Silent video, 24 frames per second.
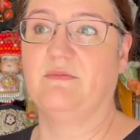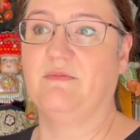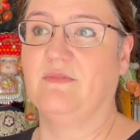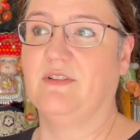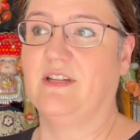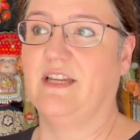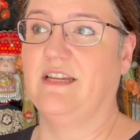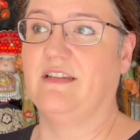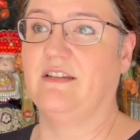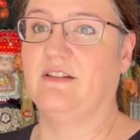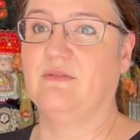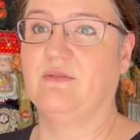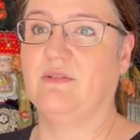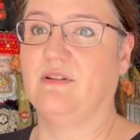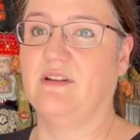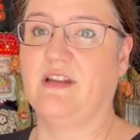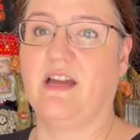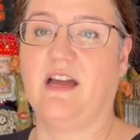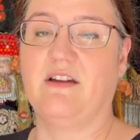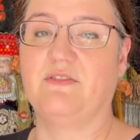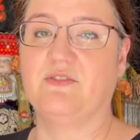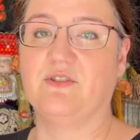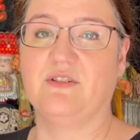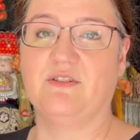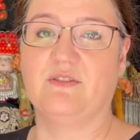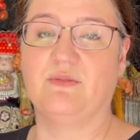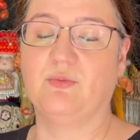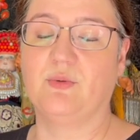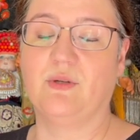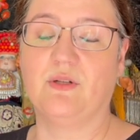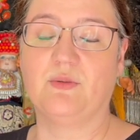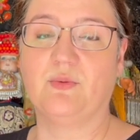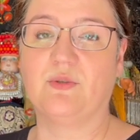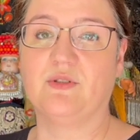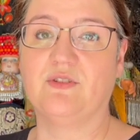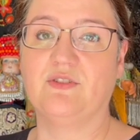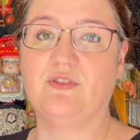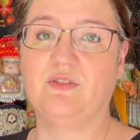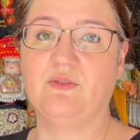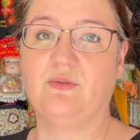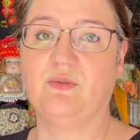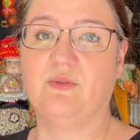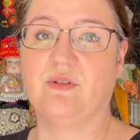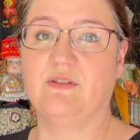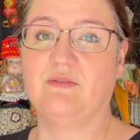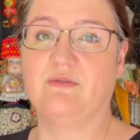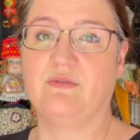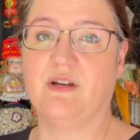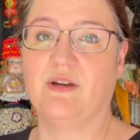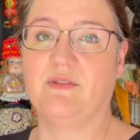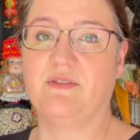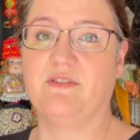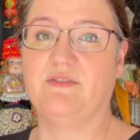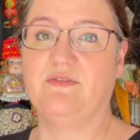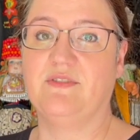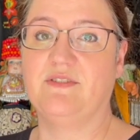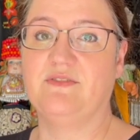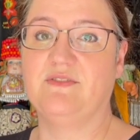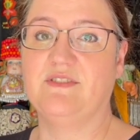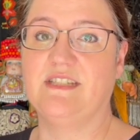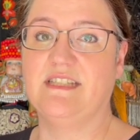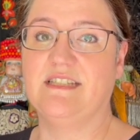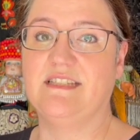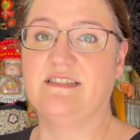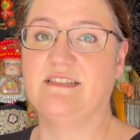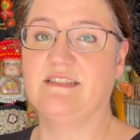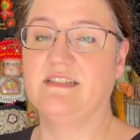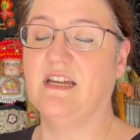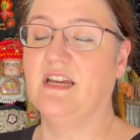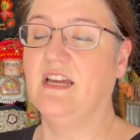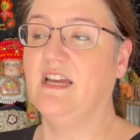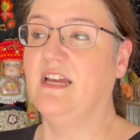like around after World War II and around the 50s,